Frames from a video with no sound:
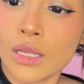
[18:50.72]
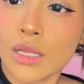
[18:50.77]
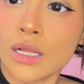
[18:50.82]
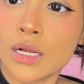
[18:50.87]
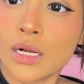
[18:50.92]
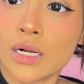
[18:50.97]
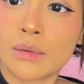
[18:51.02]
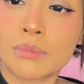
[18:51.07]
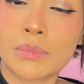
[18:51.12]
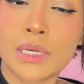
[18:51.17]

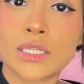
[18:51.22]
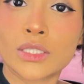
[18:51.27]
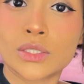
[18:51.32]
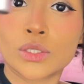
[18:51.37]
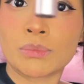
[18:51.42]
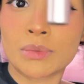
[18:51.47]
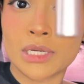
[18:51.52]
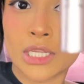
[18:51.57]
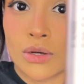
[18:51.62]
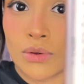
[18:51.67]
So
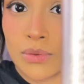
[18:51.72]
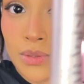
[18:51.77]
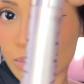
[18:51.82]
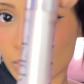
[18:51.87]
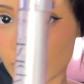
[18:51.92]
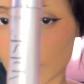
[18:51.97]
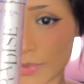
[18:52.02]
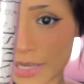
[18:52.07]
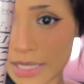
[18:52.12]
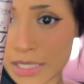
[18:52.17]
I'm gonna go in
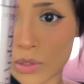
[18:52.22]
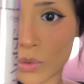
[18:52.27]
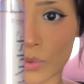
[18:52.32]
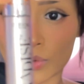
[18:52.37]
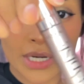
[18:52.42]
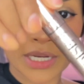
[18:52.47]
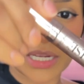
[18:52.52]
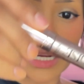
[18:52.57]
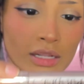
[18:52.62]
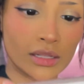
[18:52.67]
with my
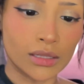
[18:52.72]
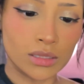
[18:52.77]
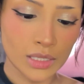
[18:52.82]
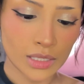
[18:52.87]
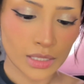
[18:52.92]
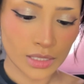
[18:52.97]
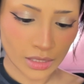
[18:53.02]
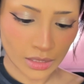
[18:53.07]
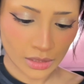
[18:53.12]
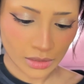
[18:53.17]
Loreal
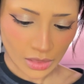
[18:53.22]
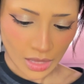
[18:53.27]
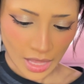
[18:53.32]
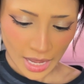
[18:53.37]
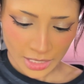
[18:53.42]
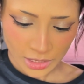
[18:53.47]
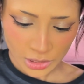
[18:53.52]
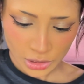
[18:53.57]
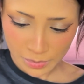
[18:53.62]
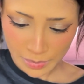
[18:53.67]

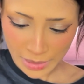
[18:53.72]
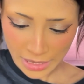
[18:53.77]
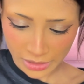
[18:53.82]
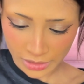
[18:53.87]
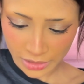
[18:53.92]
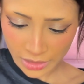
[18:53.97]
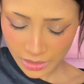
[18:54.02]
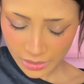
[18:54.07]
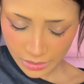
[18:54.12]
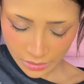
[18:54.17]
Lash
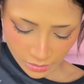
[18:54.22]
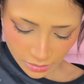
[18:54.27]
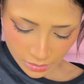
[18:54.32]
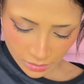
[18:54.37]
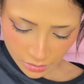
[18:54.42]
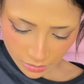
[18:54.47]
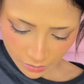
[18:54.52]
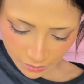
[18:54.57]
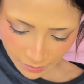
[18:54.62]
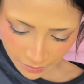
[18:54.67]

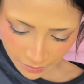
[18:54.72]
Paradise,